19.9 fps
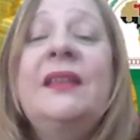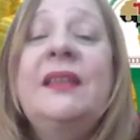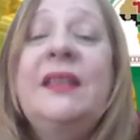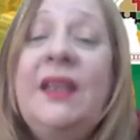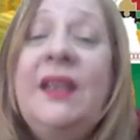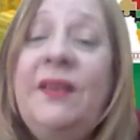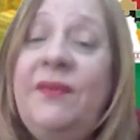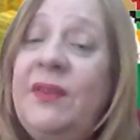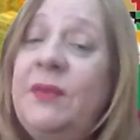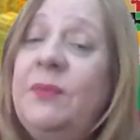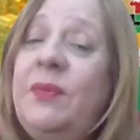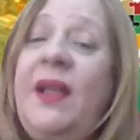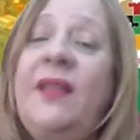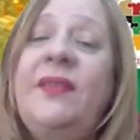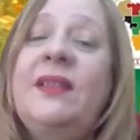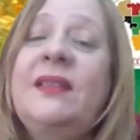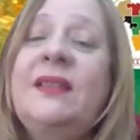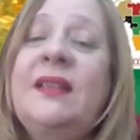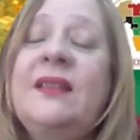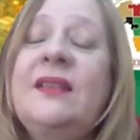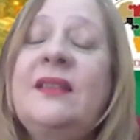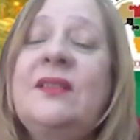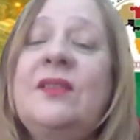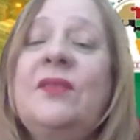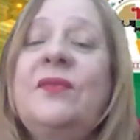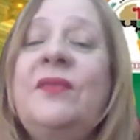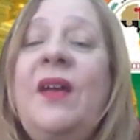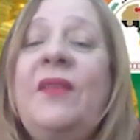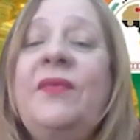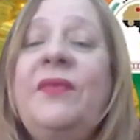driven by the citizens
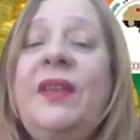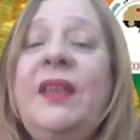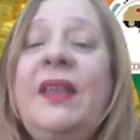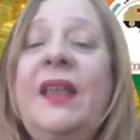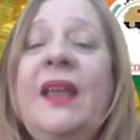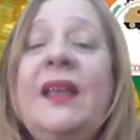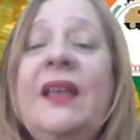of Africa.